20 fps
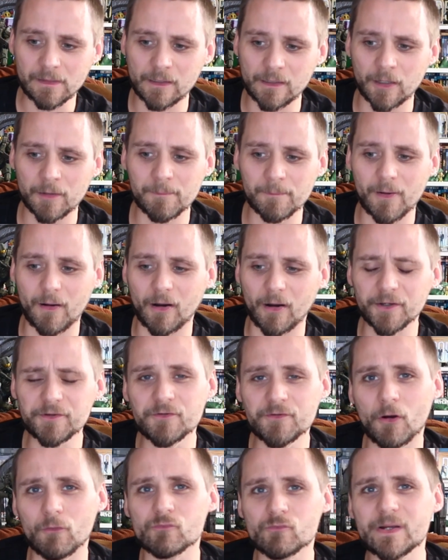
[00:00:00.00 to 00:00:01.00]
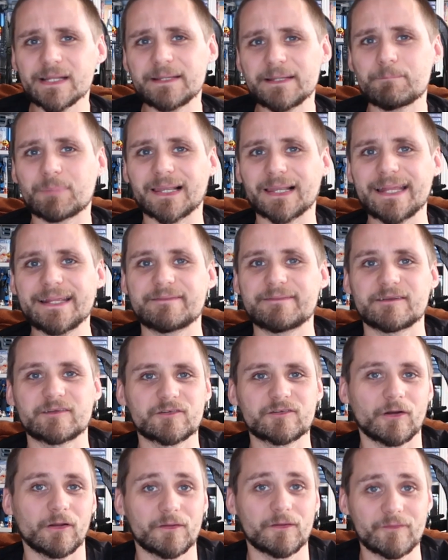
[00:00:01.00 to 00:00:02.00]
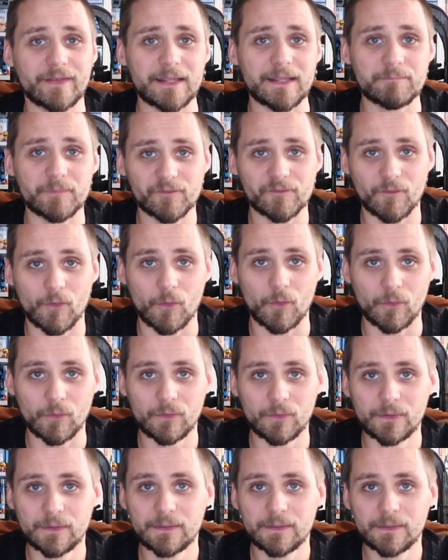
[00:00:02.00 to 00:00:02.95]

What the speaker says: I'd not really played this style of game before.